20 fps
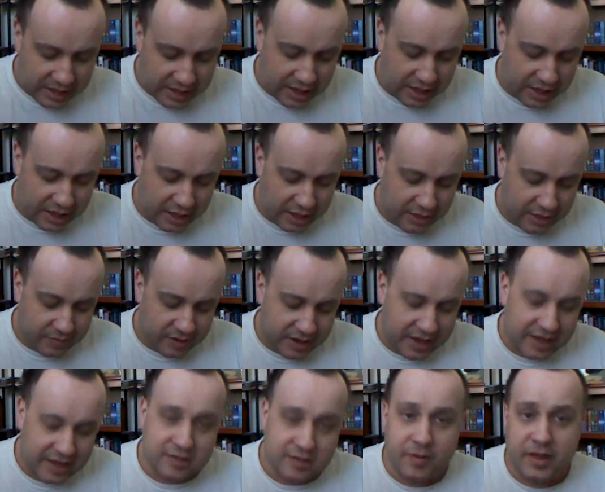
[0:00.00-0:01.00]
I
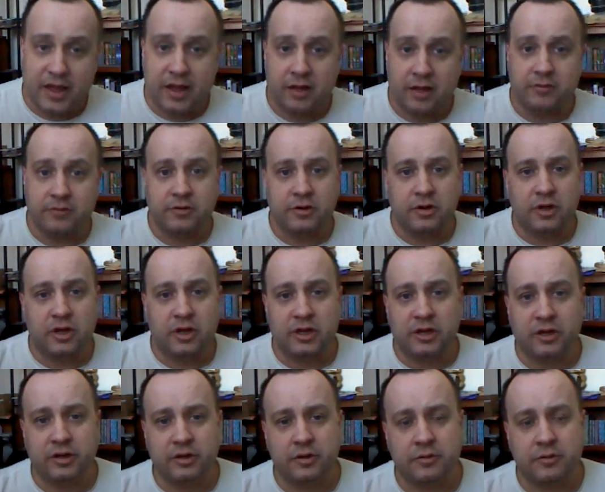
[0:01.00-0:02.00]
had the pattern
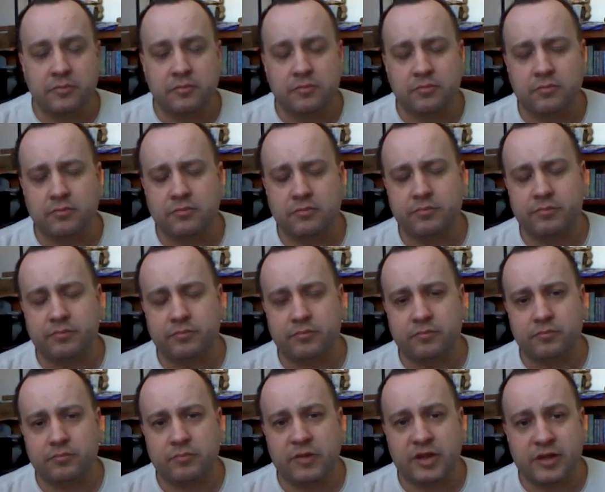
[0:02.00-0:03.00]
on
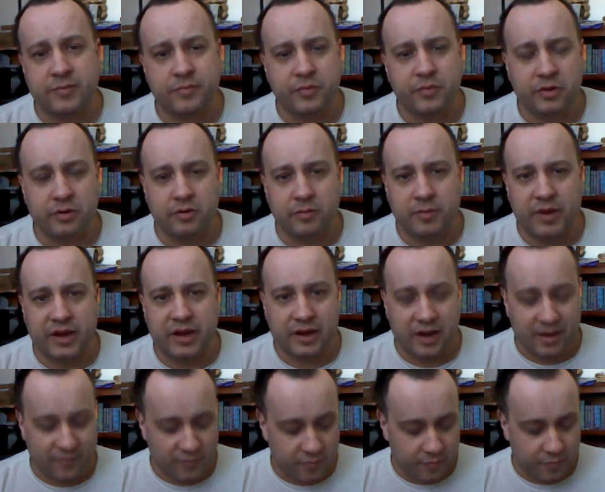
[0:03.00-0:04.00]
my computer, but I
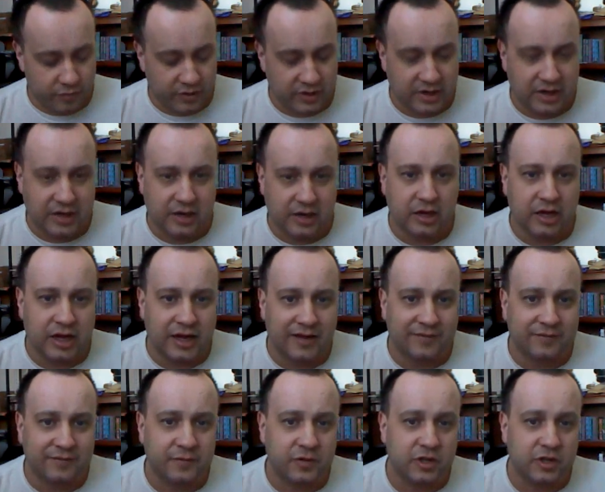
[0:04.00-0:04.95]
never printed it off